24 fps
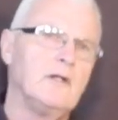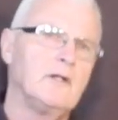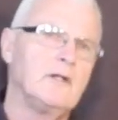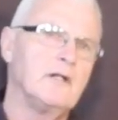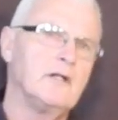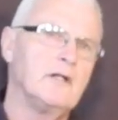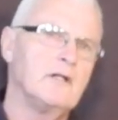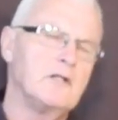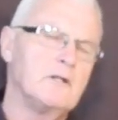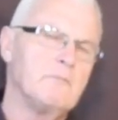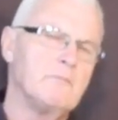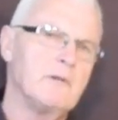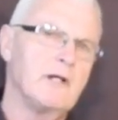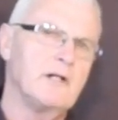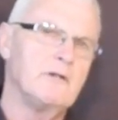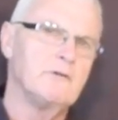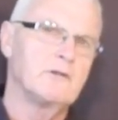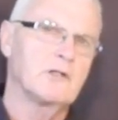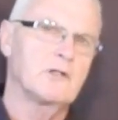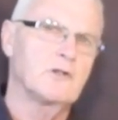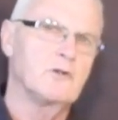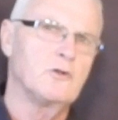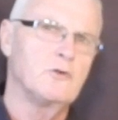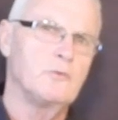Now, you may
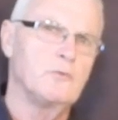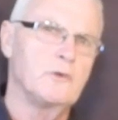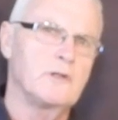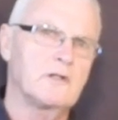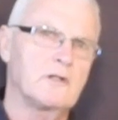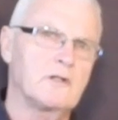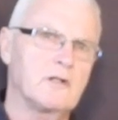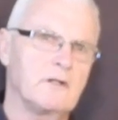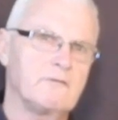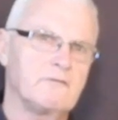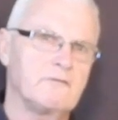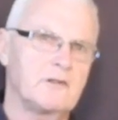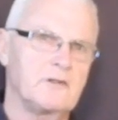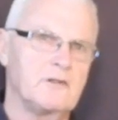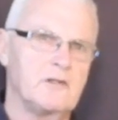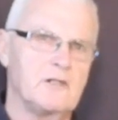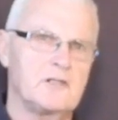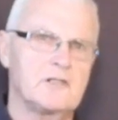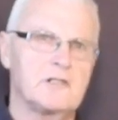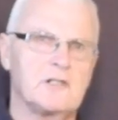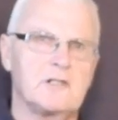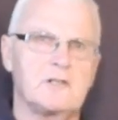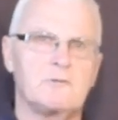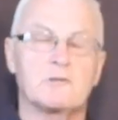recall when
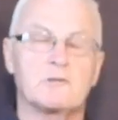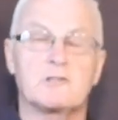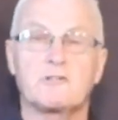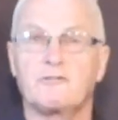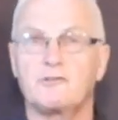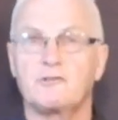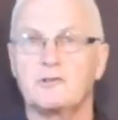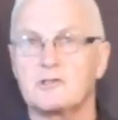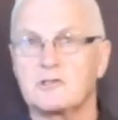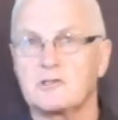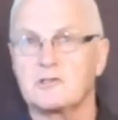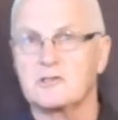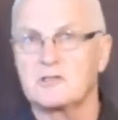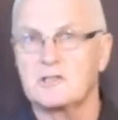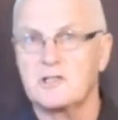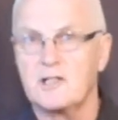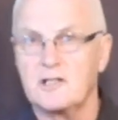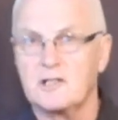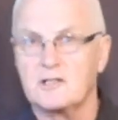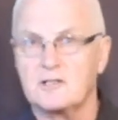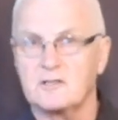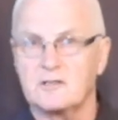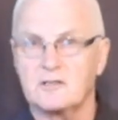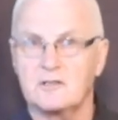COVID-19 was first
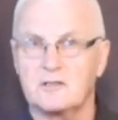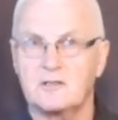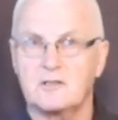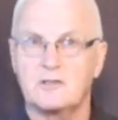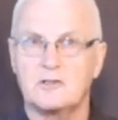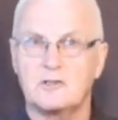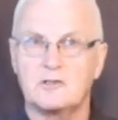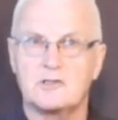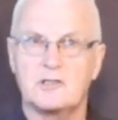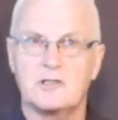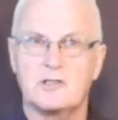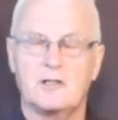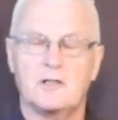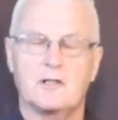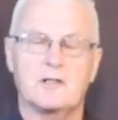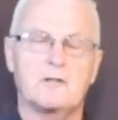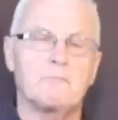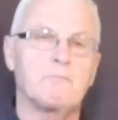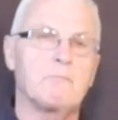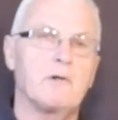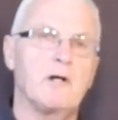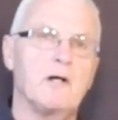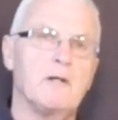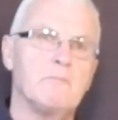detected in New
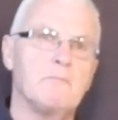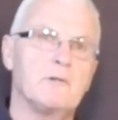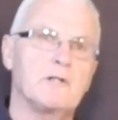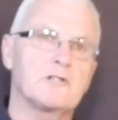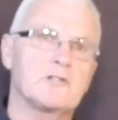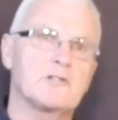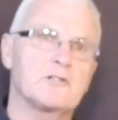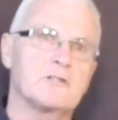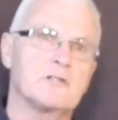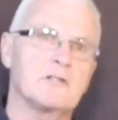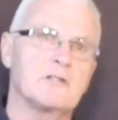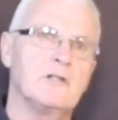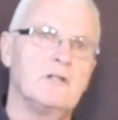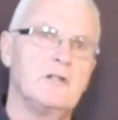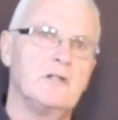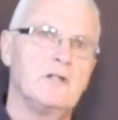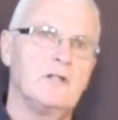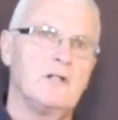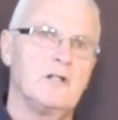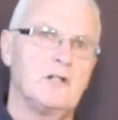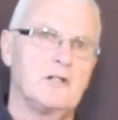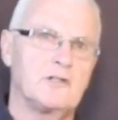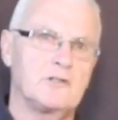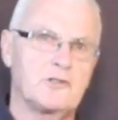Zealand, Prime Minister
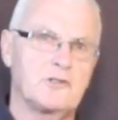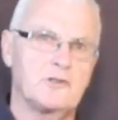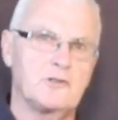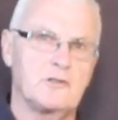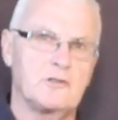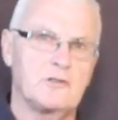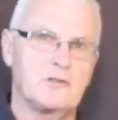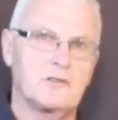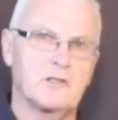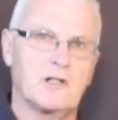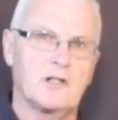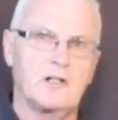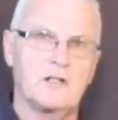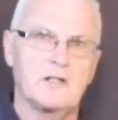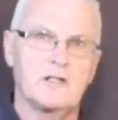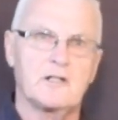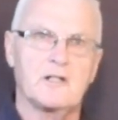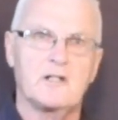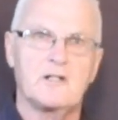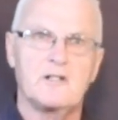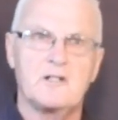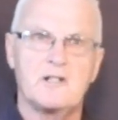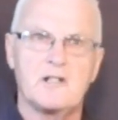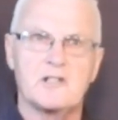Ardern declared
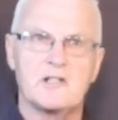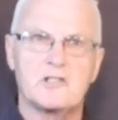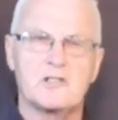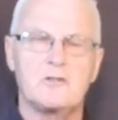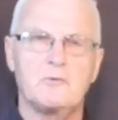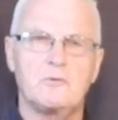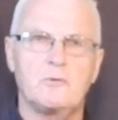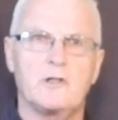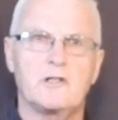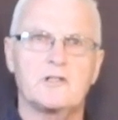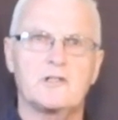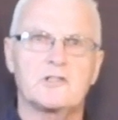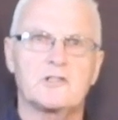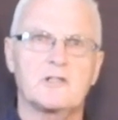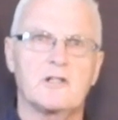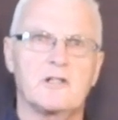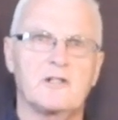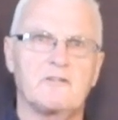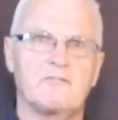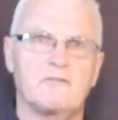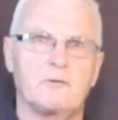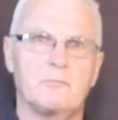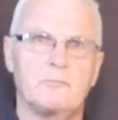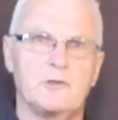a nationwide state
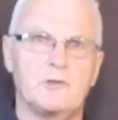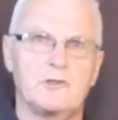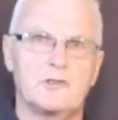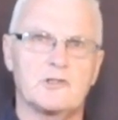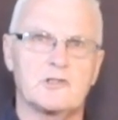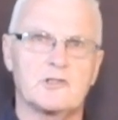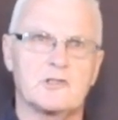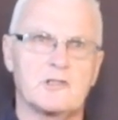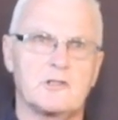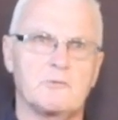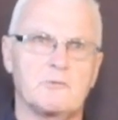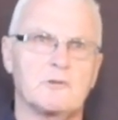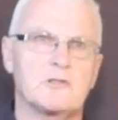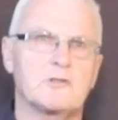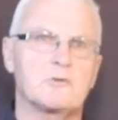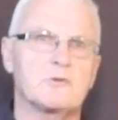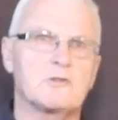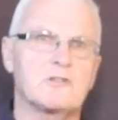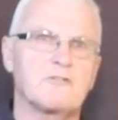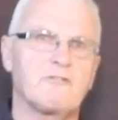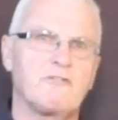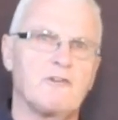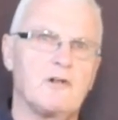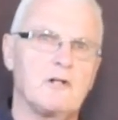of emergency, which
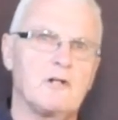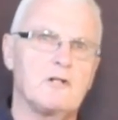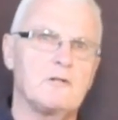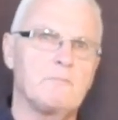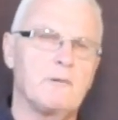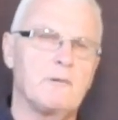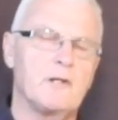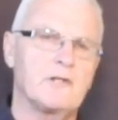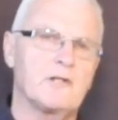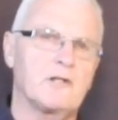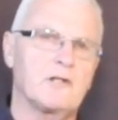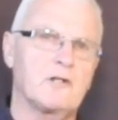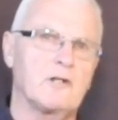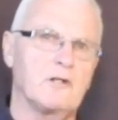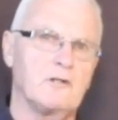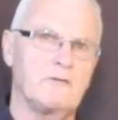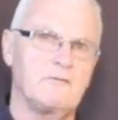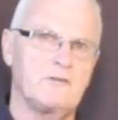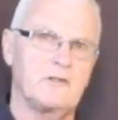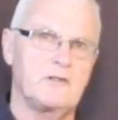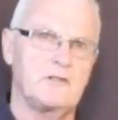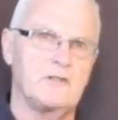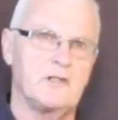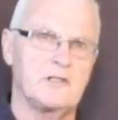was followed by the
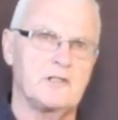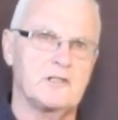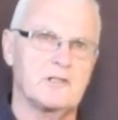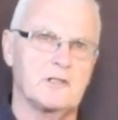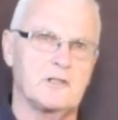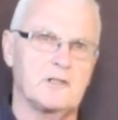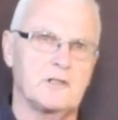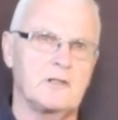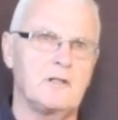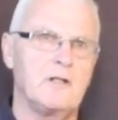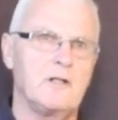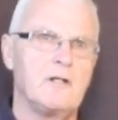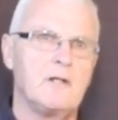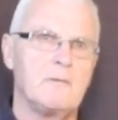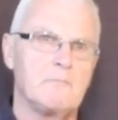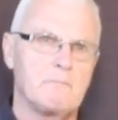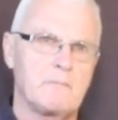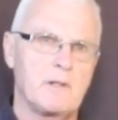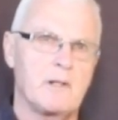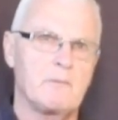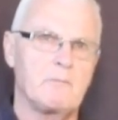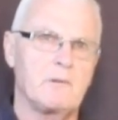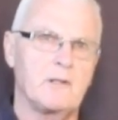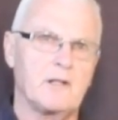COVID-19
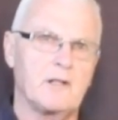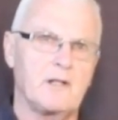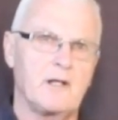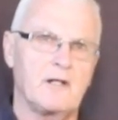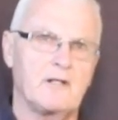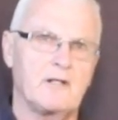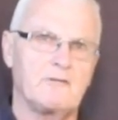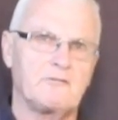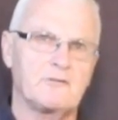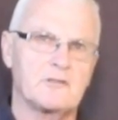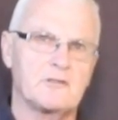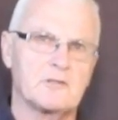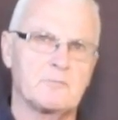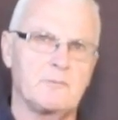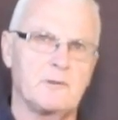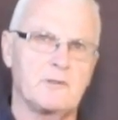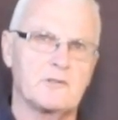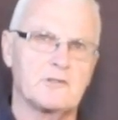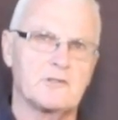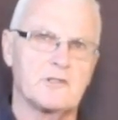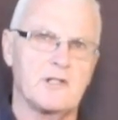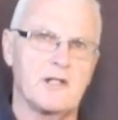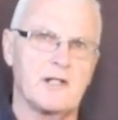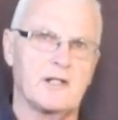Public Health
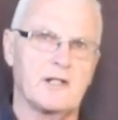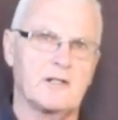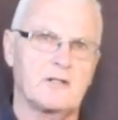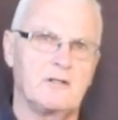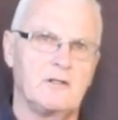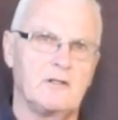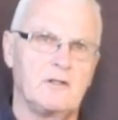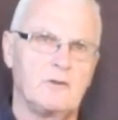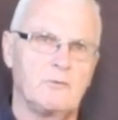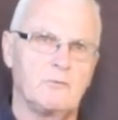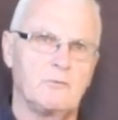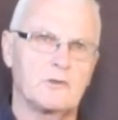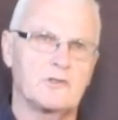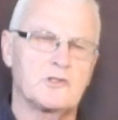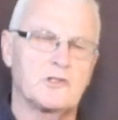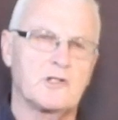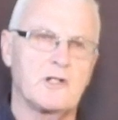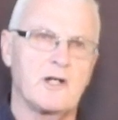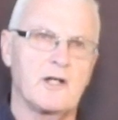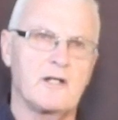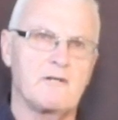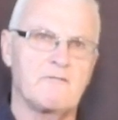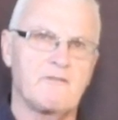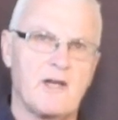Response Act, which
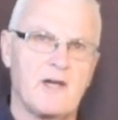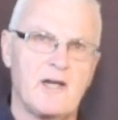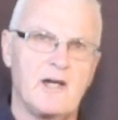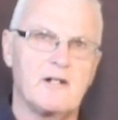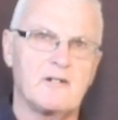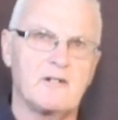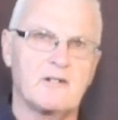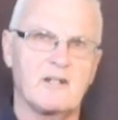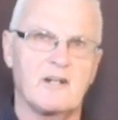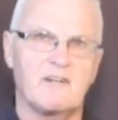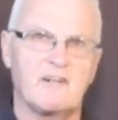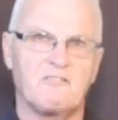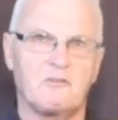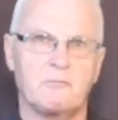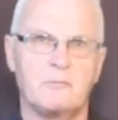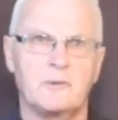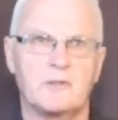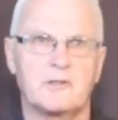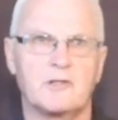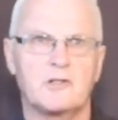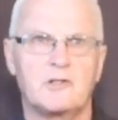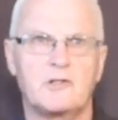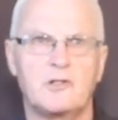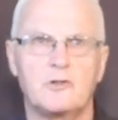gave our
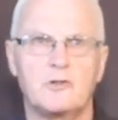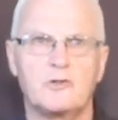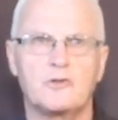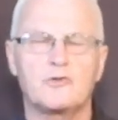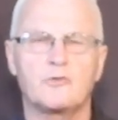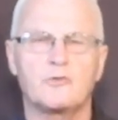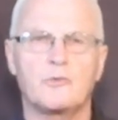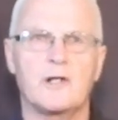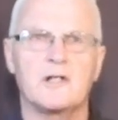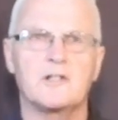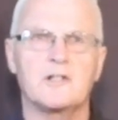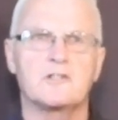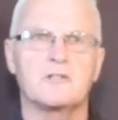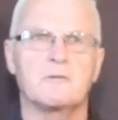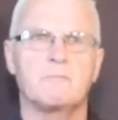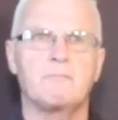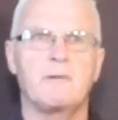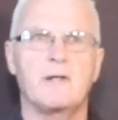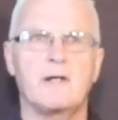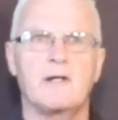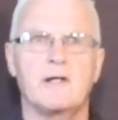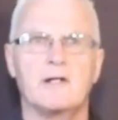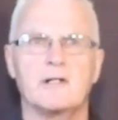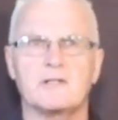government a huge range of
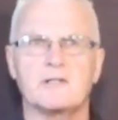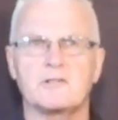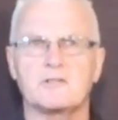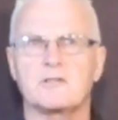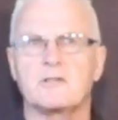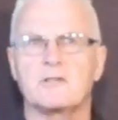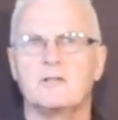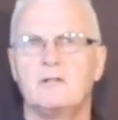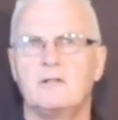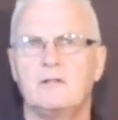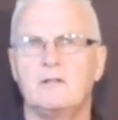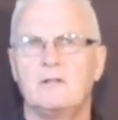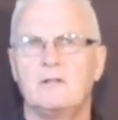powers.